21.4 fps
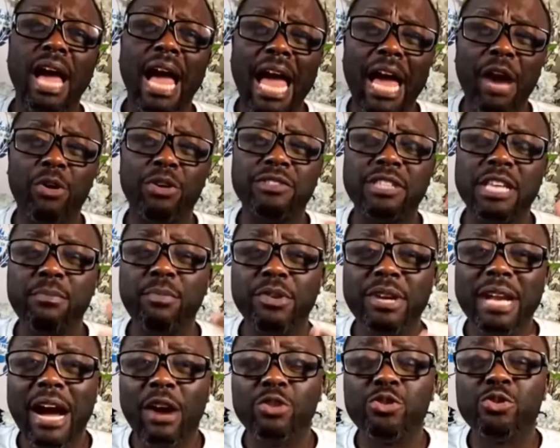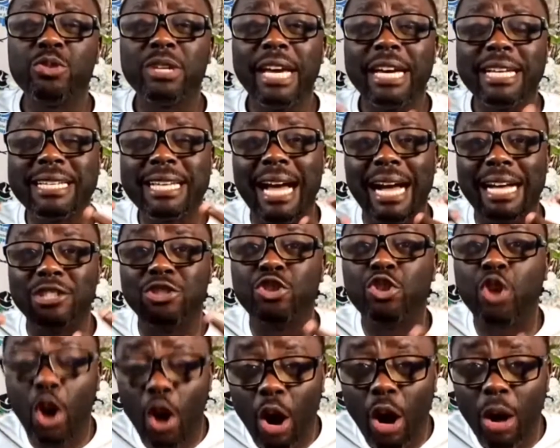I was able now to get a
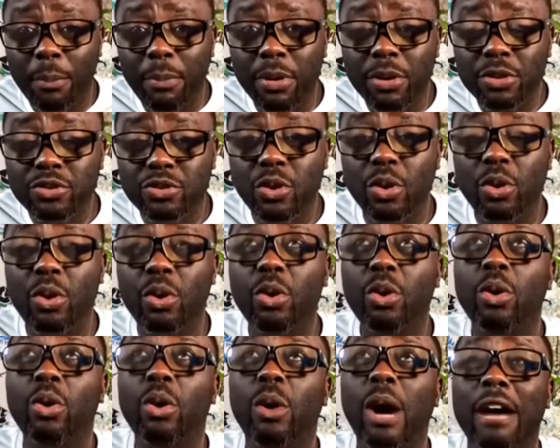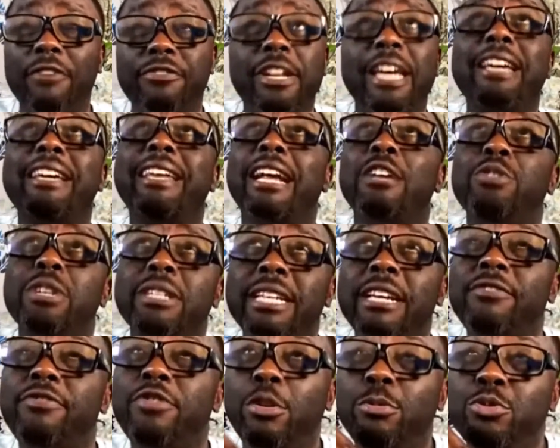job. So after I
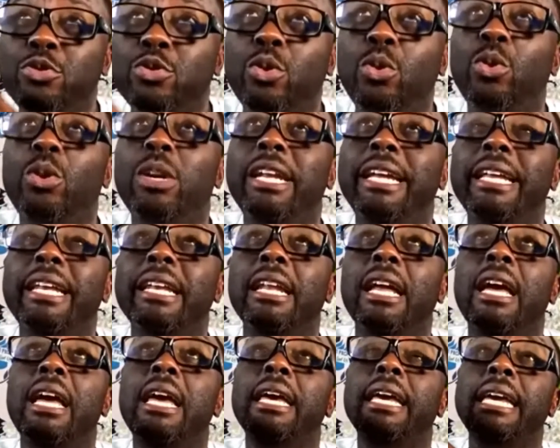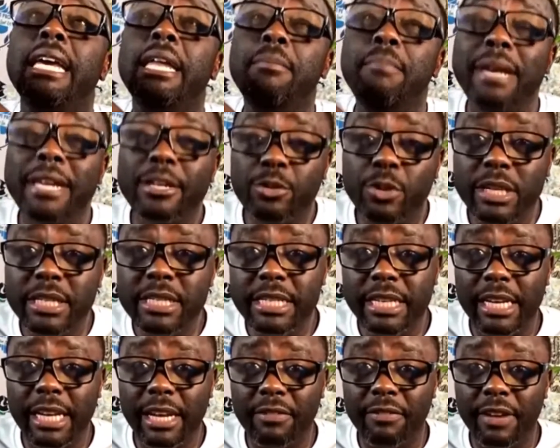graduated from school in May
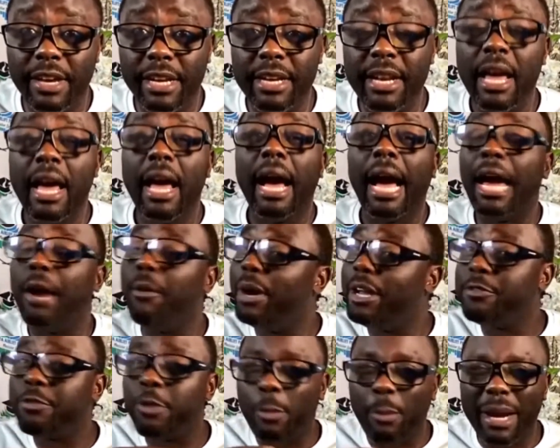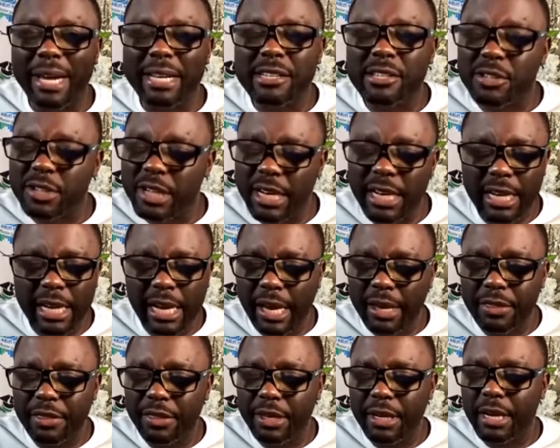2011, I went for my training,
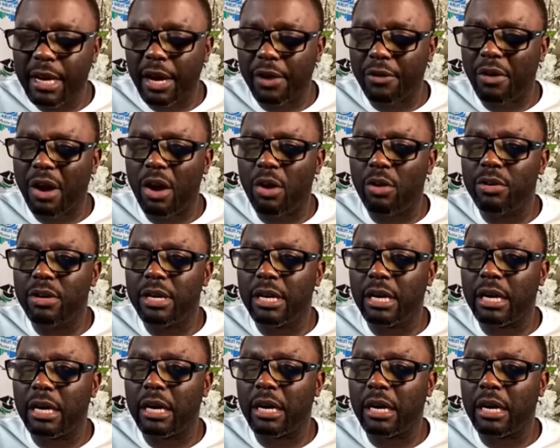I think around